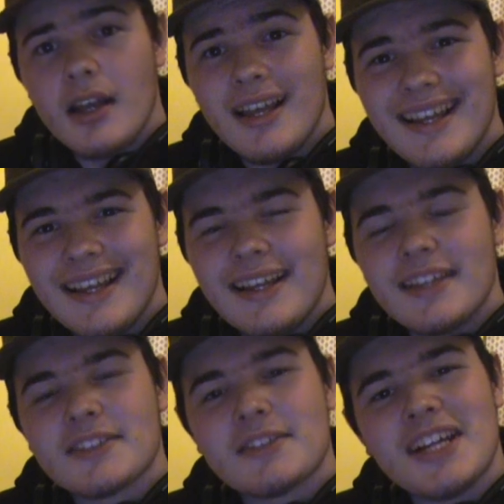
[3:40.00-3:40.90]

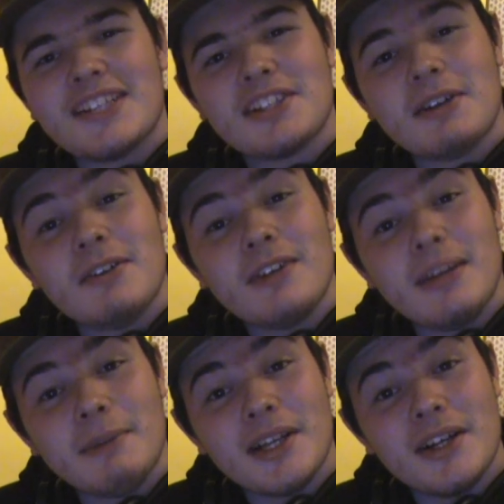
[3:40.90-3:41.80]
It's actually quite
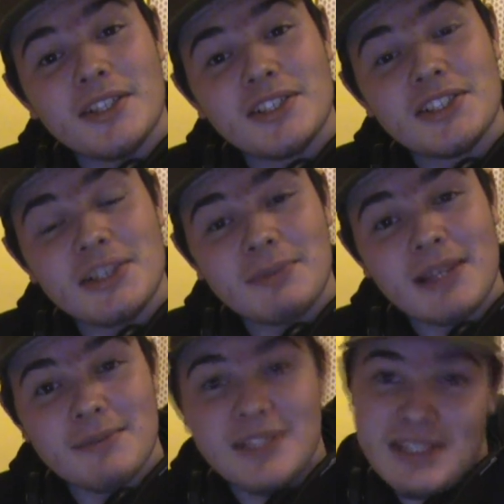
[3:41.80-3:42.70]
funny because
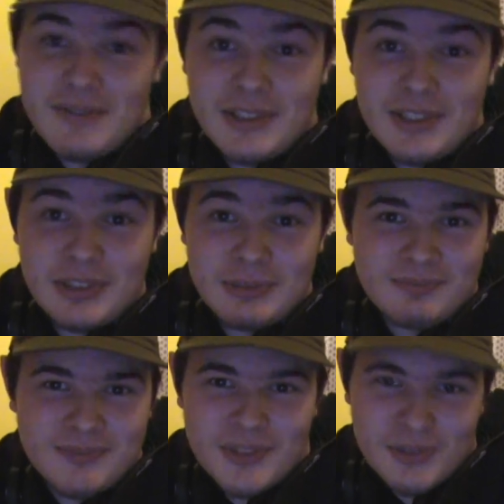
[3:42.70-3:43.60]
sometimes he even,
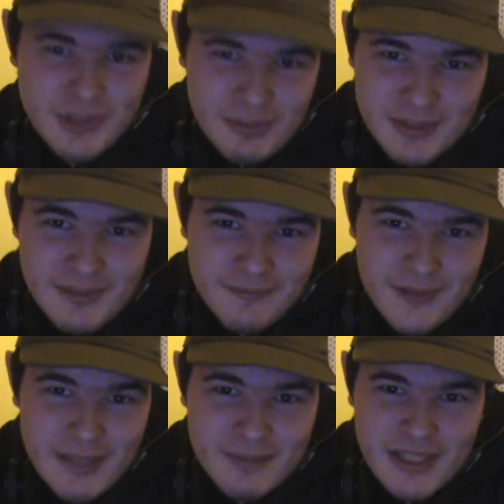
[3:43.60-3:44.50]
goes up to
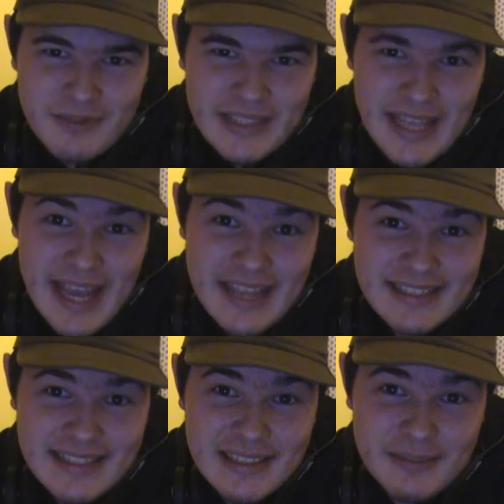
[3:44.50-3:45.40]
fuck himself in the
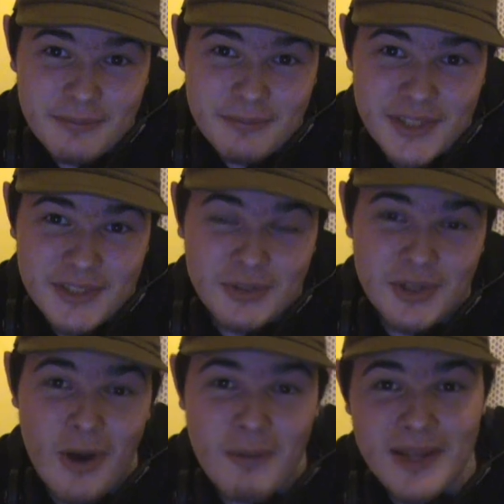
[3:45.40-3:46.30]
ass with his own
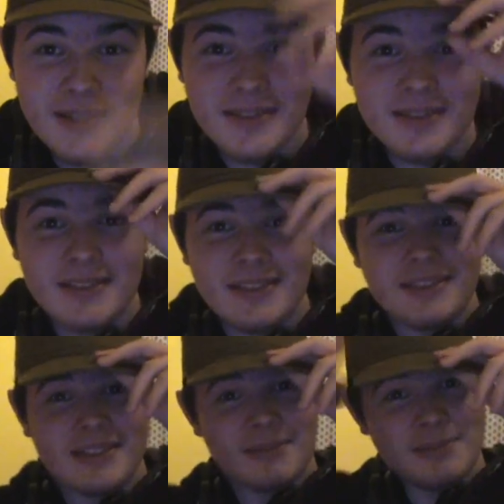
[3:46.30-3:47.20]
comments.
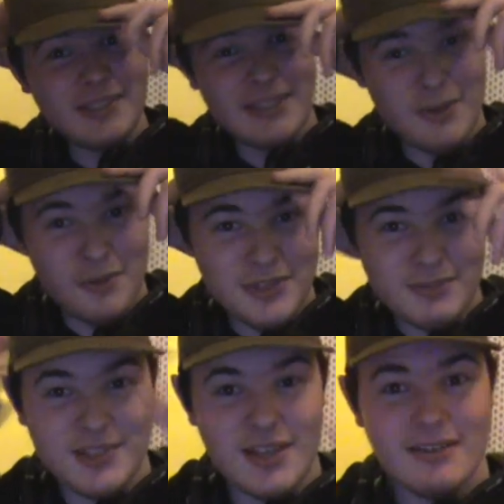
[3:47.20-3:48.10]
Like completely owns
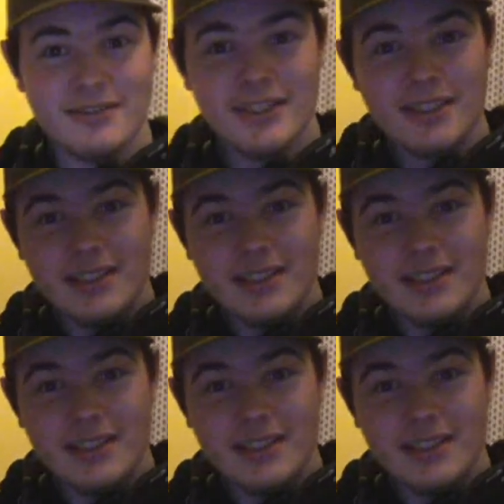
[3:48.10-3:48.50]
himself.